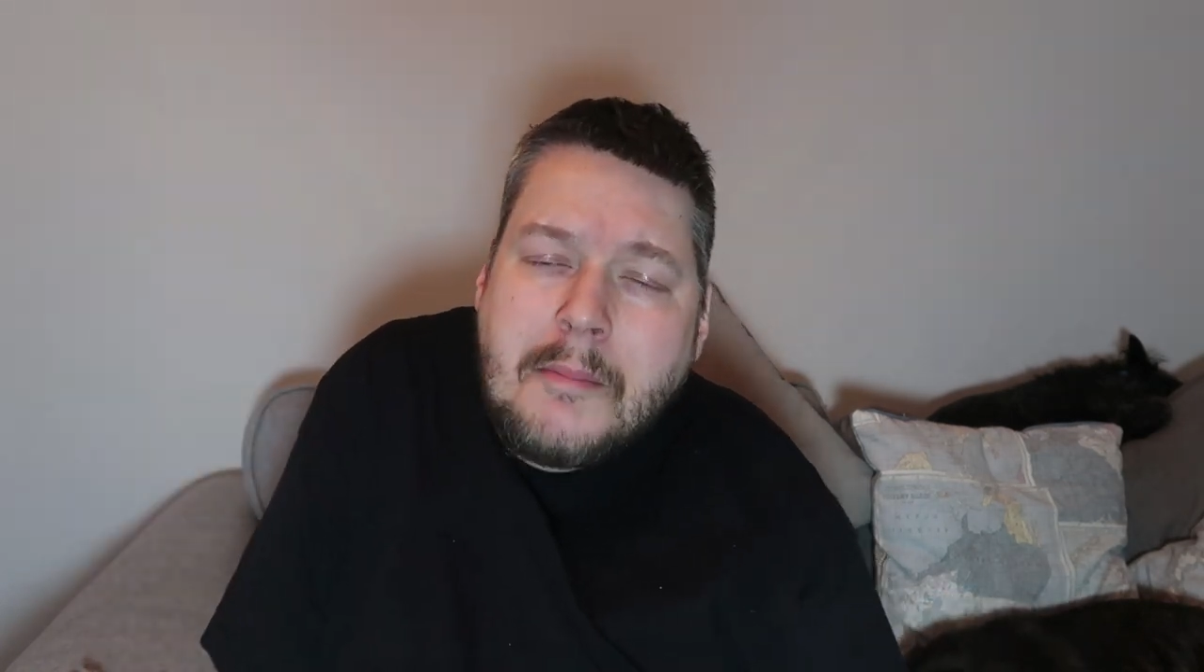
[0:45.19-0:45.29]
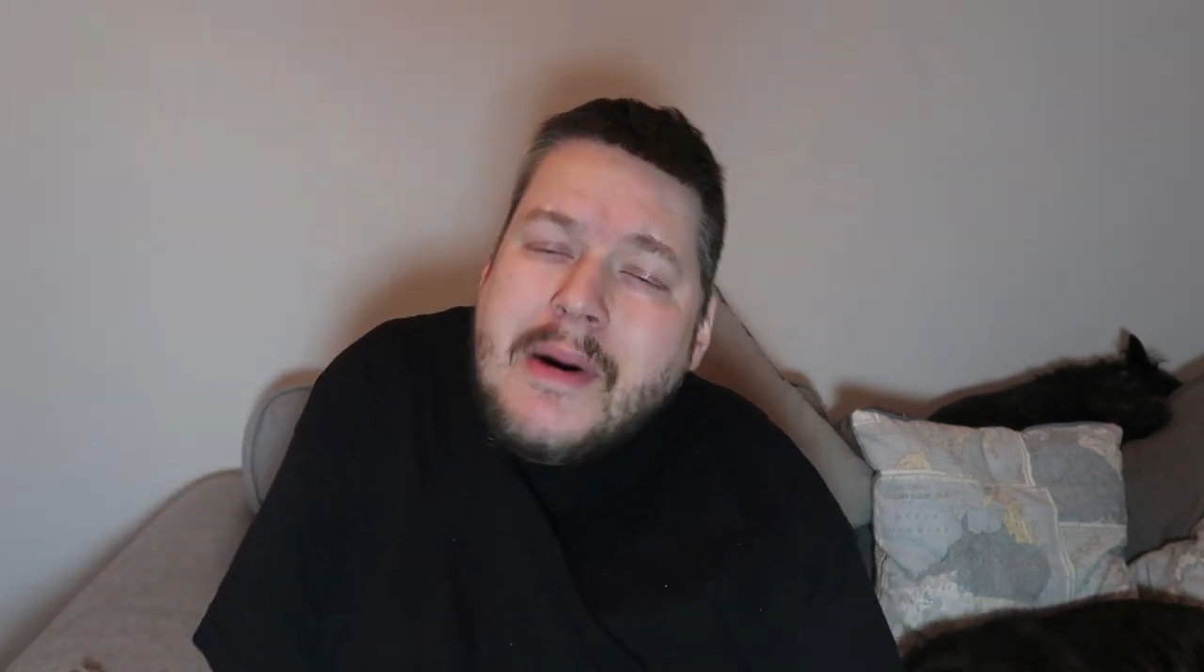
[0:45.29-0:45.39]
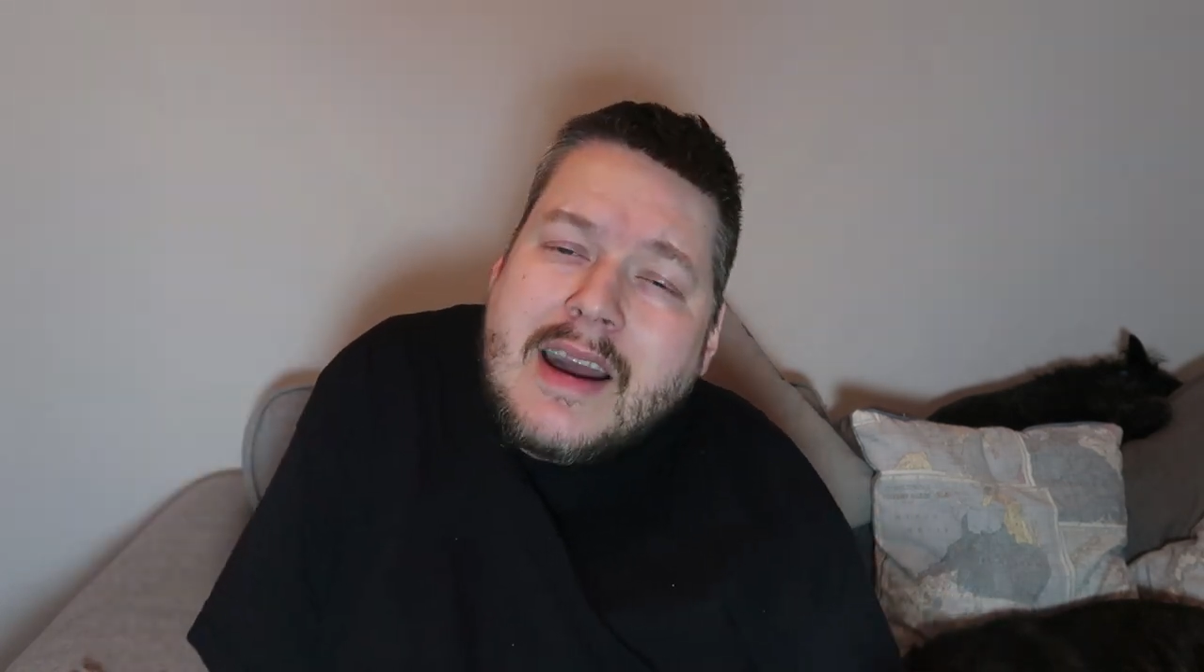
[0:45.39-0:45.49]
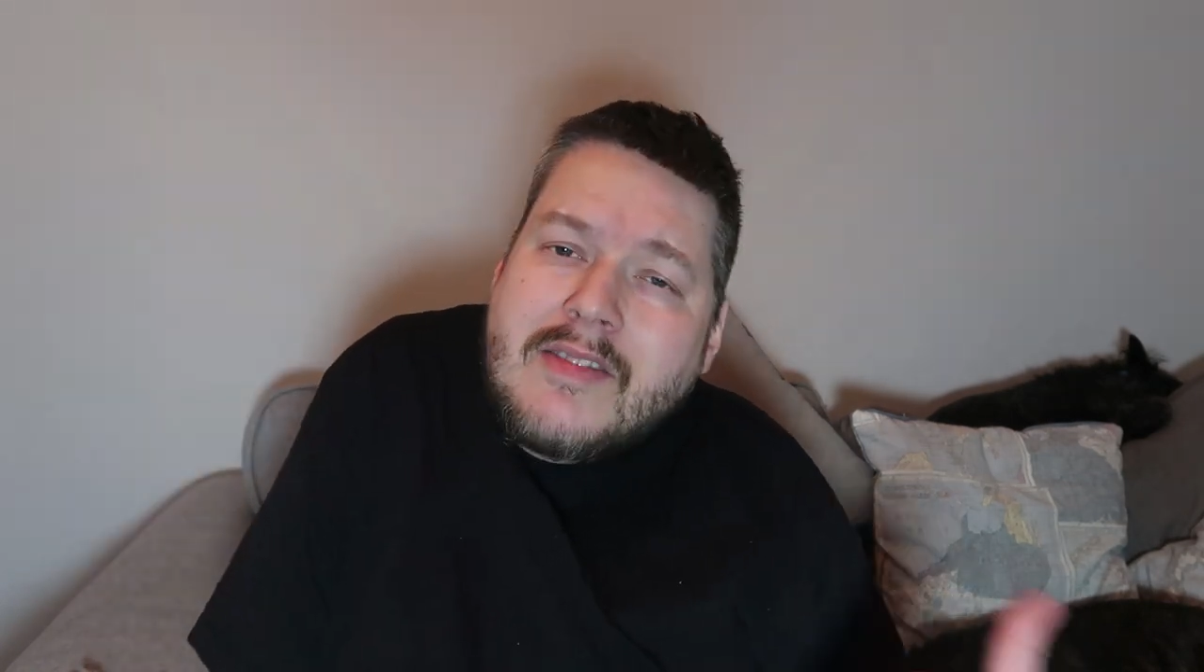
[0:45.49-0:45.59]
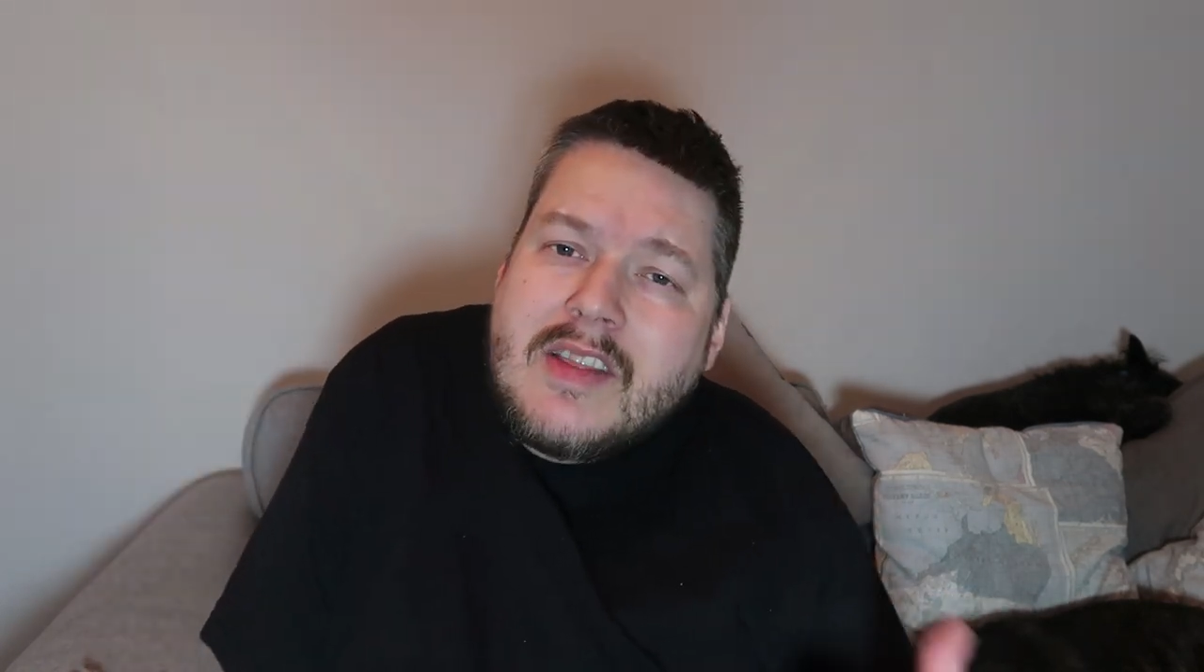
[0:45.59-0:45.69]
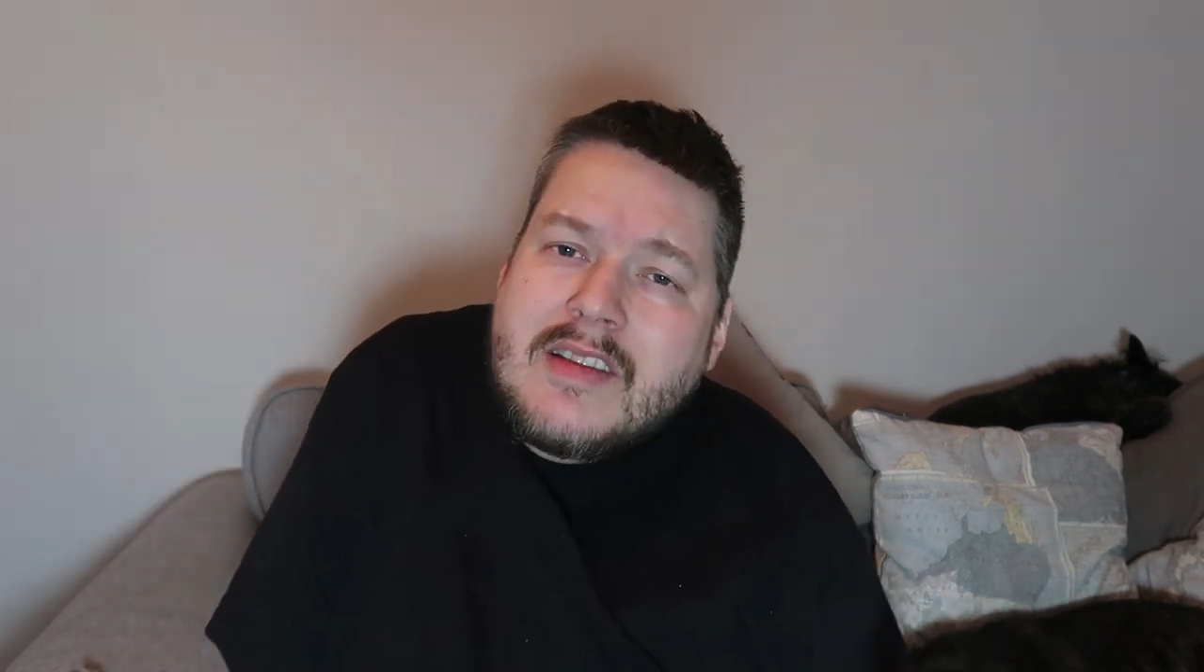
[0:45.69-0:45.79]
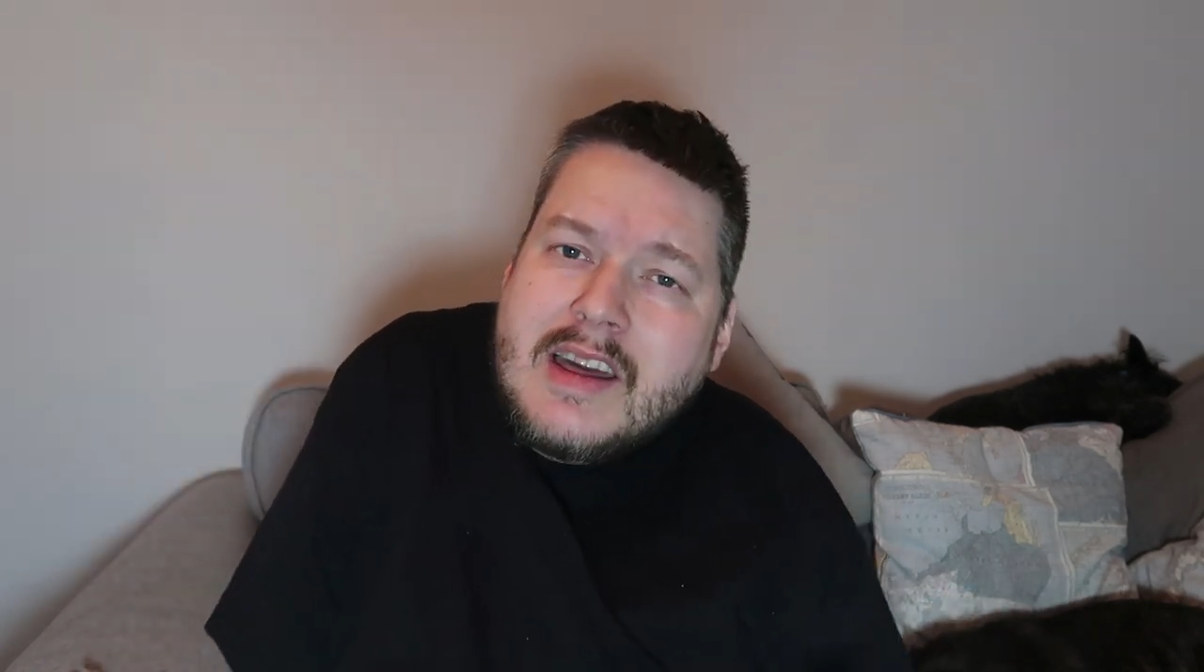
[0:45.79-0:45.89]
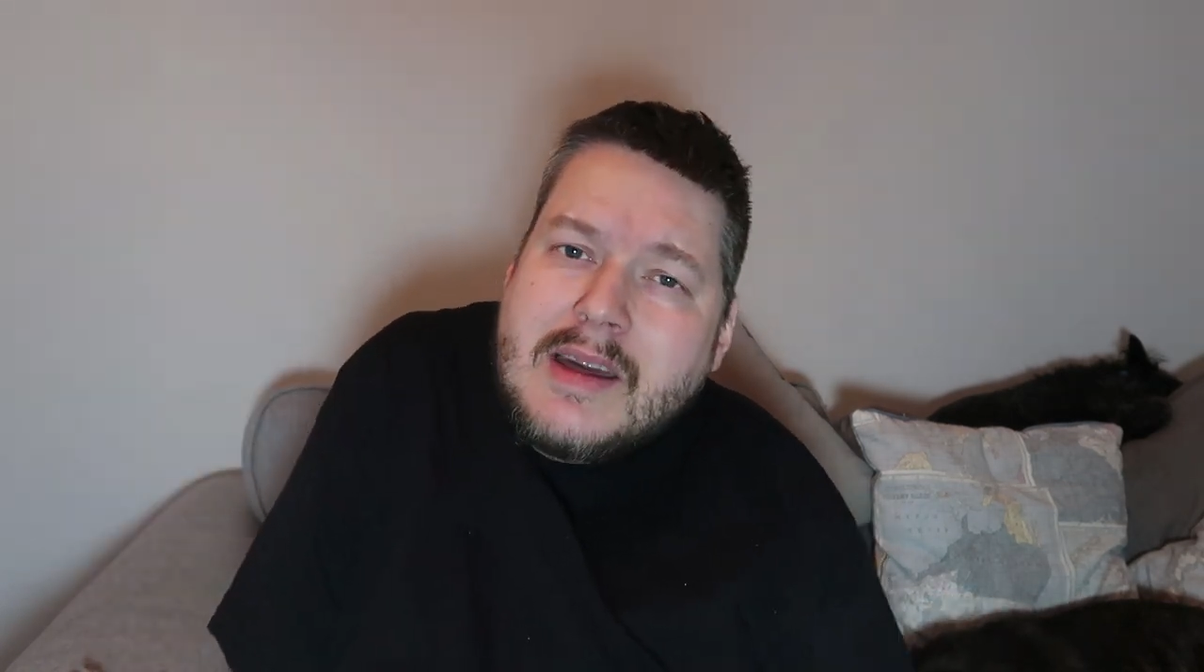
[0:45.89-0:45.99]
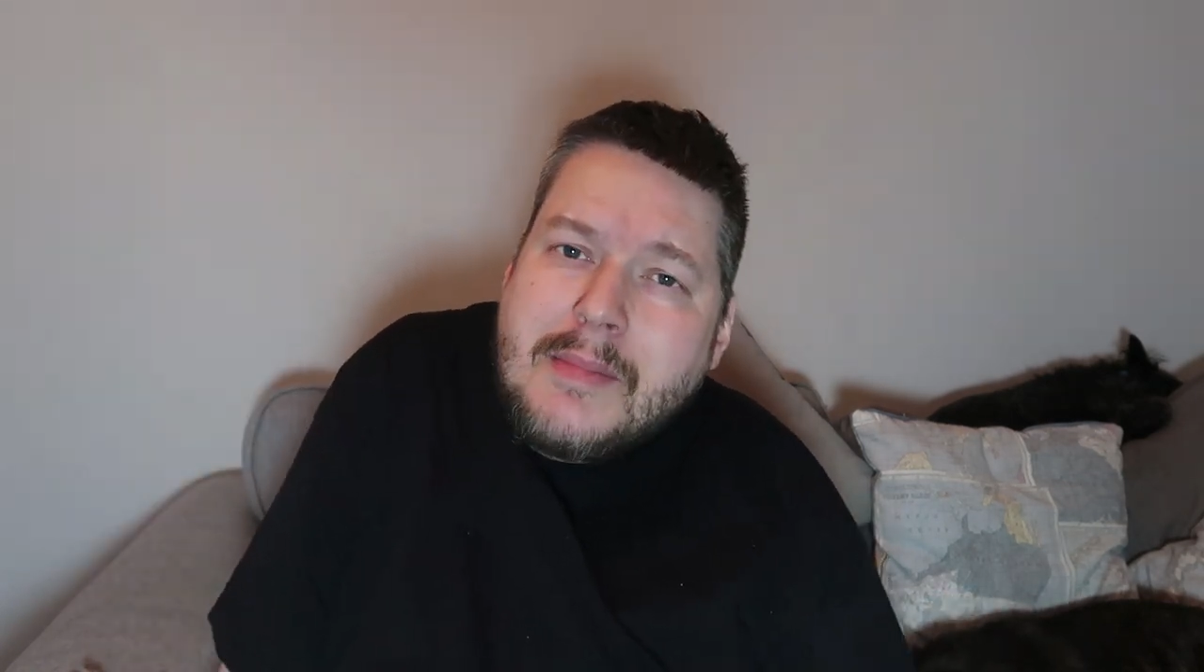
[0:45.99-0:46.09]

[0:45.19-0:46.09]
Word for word: back in the day,